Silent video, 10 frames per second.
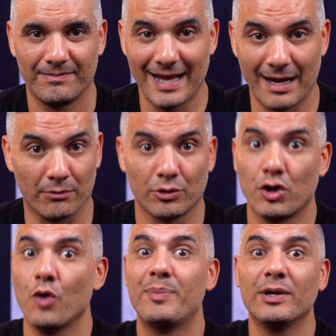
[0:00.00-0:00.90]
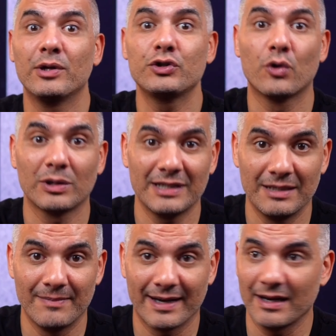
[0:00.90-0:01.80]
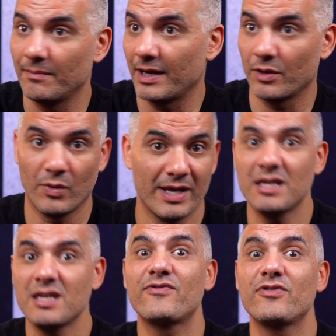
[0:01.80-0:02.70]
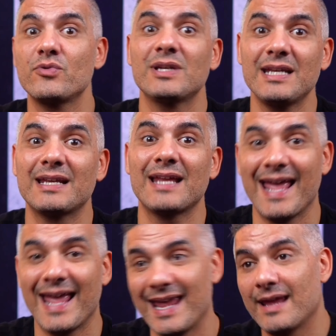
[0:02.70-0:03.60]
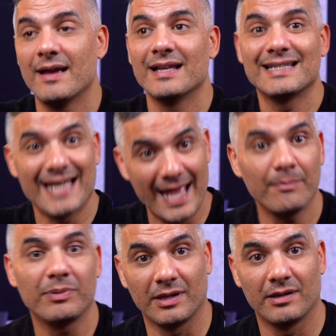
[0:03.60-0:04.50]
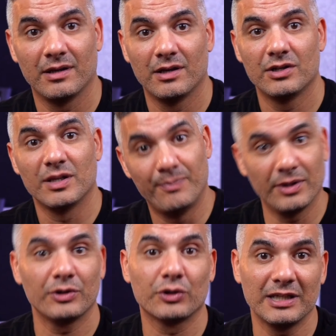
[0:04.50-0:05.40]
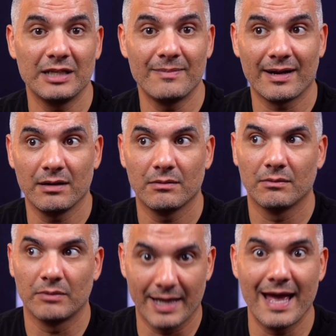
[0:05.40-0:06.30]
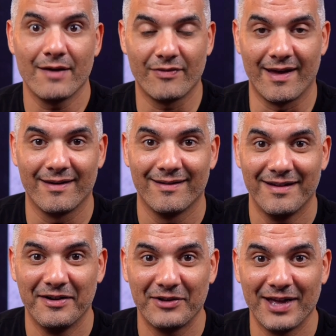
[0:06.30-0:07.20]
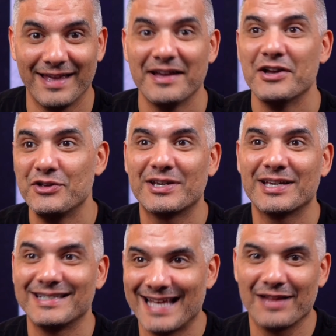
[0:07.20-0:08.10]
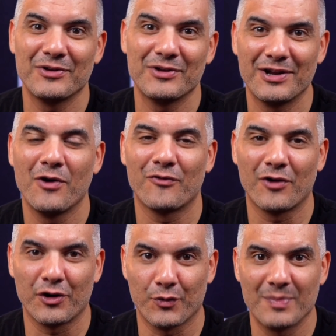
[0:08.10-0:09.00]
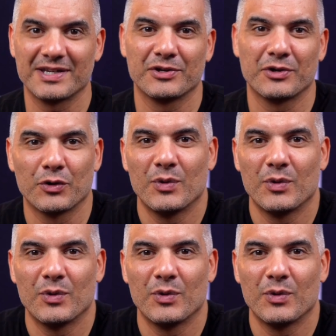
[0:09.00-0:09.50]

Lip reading: Now, go build your lead magnet. And by the way, if you need a template to build your lead magnet, we have that, okay? You can download it over on our website. Go to